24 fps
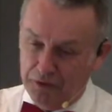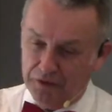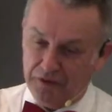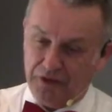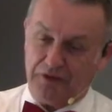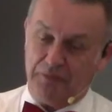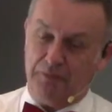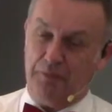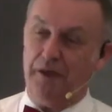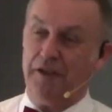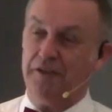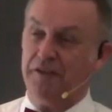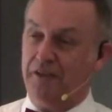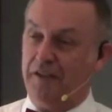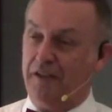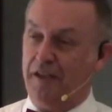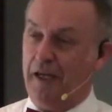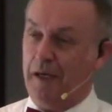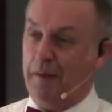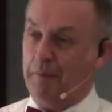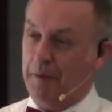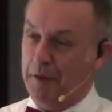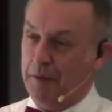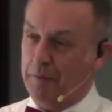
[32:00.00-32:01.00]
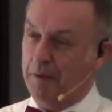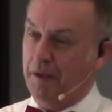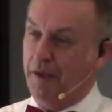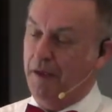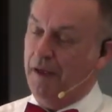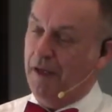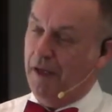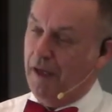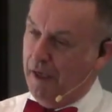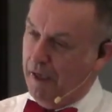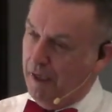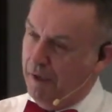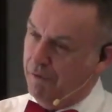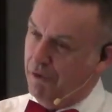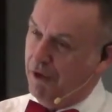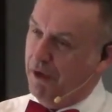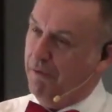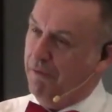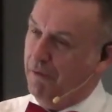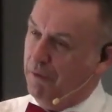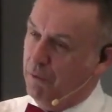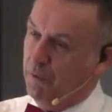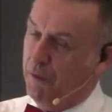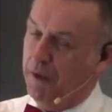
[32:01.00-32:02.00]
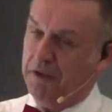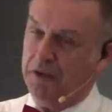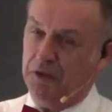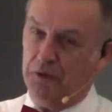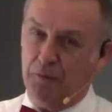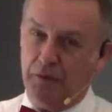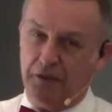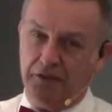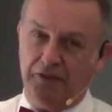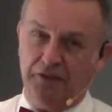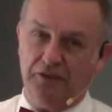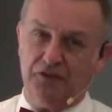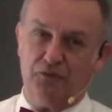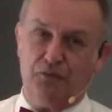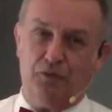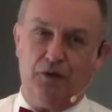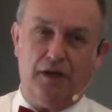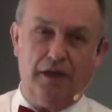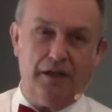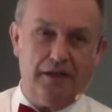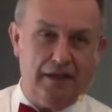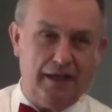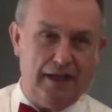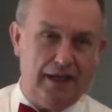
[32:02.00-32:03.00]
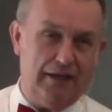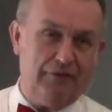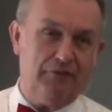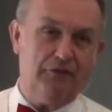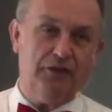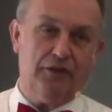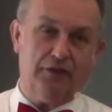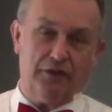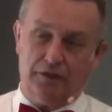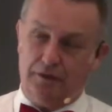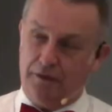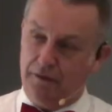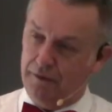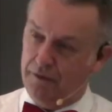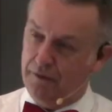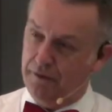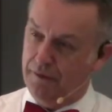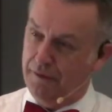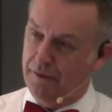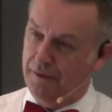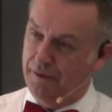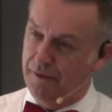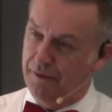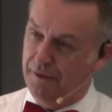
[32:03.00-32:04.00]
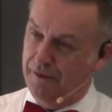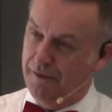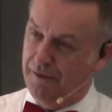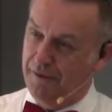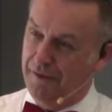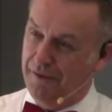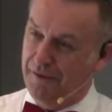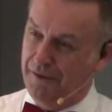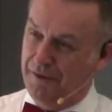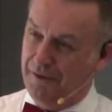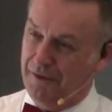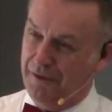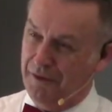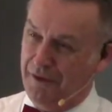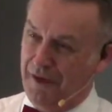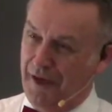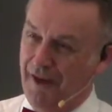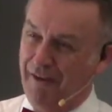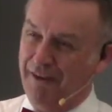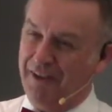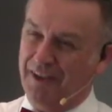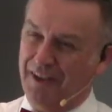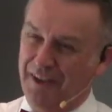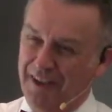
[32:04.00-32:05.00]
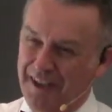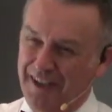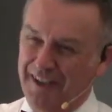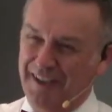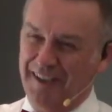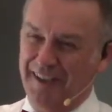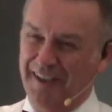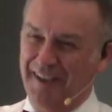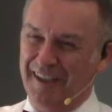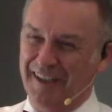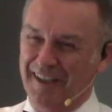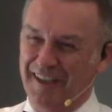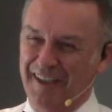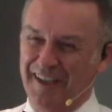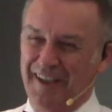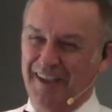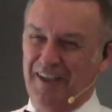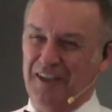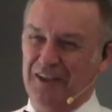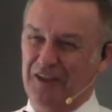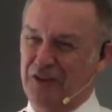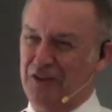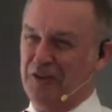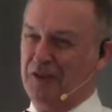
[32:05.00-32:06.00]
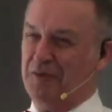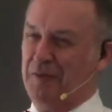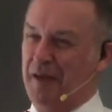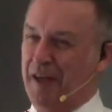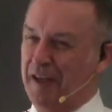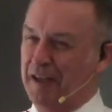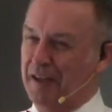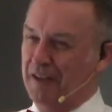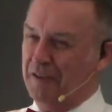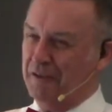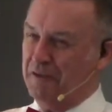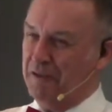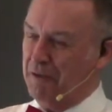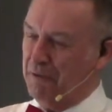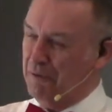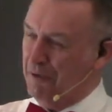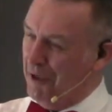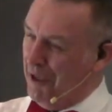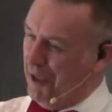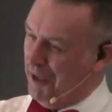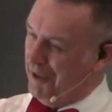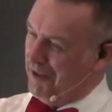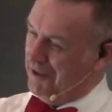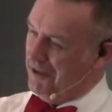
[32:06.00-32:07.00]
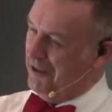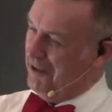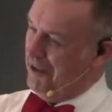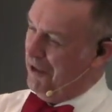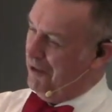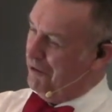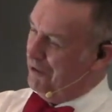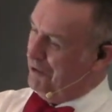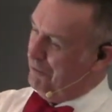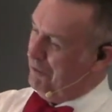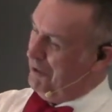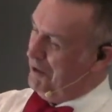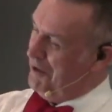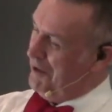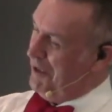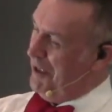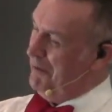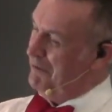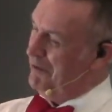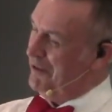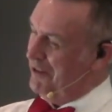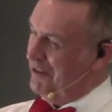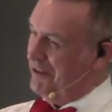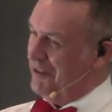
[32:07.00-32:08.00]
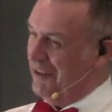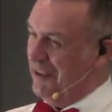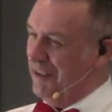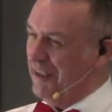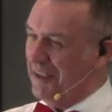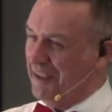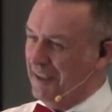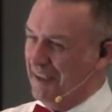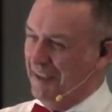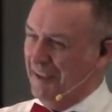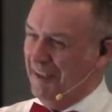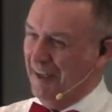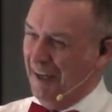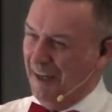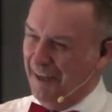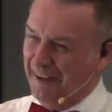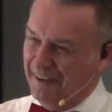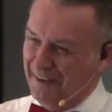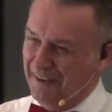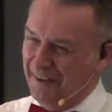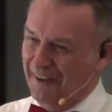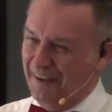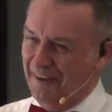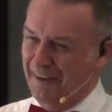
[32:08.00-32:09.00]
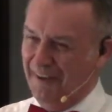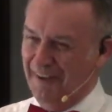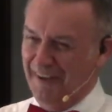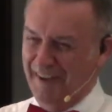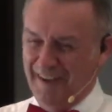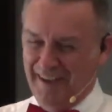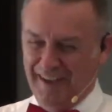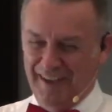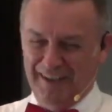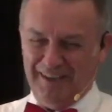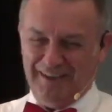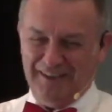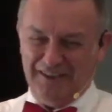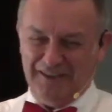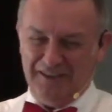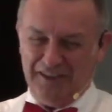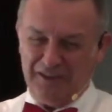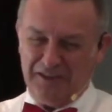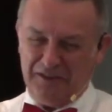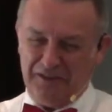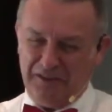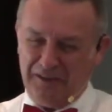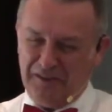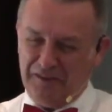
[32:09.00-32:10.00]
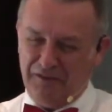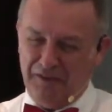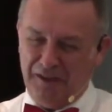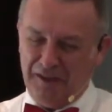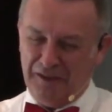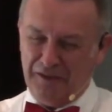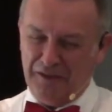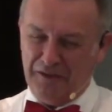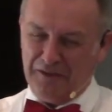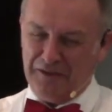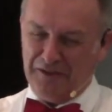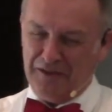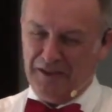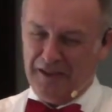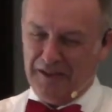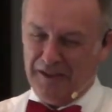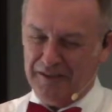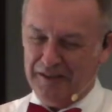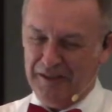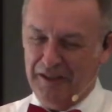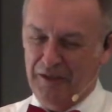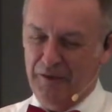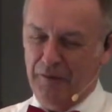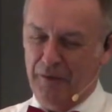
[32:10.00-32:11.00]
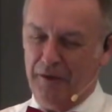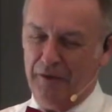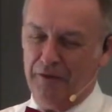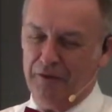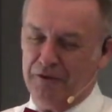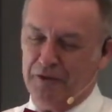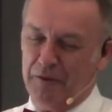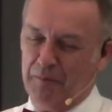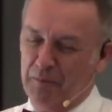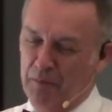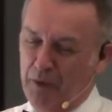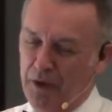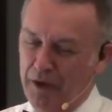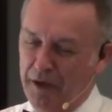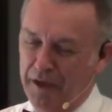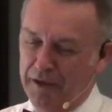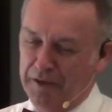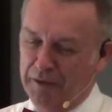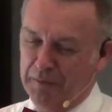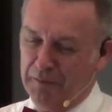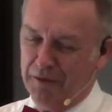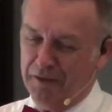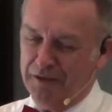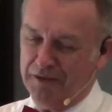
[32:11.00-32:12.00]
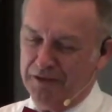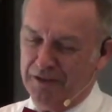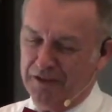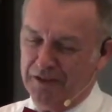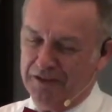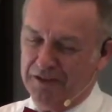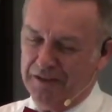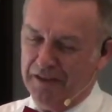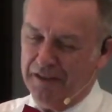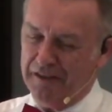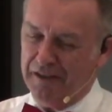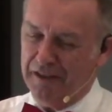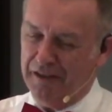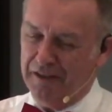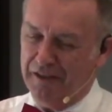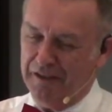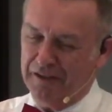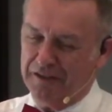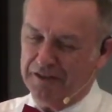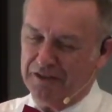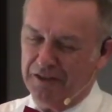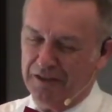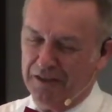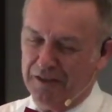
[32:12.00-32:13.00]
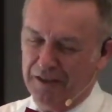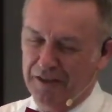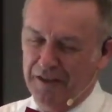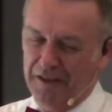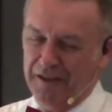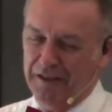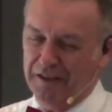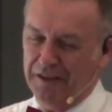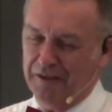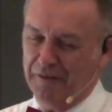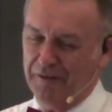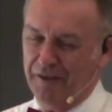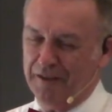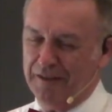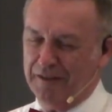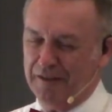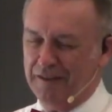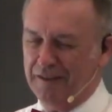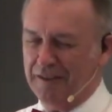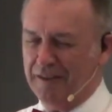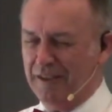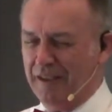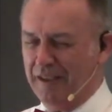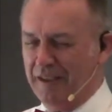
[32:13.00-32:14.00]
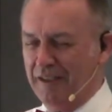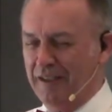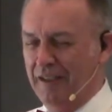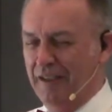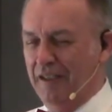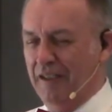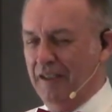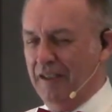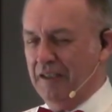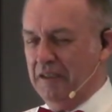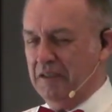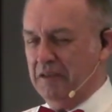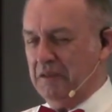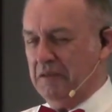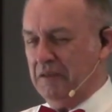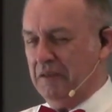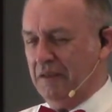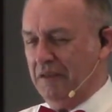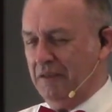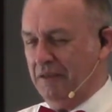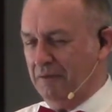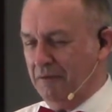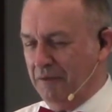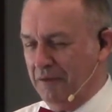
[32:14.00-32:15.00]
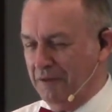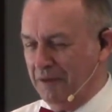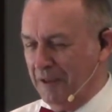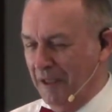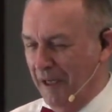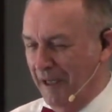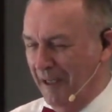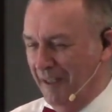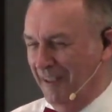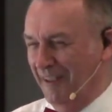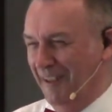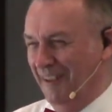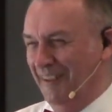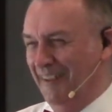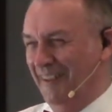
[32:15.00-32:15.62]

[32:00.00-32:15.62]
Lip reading: Moses picks it up. And I've often wondered, was his rod heavier? You know, after he, like, it turns back into a rod. Is it now three times as thick? I don't know. This is just sort of one of those things. One of those imponderables is in there. And you sort of, your mind says, okay, I wonder.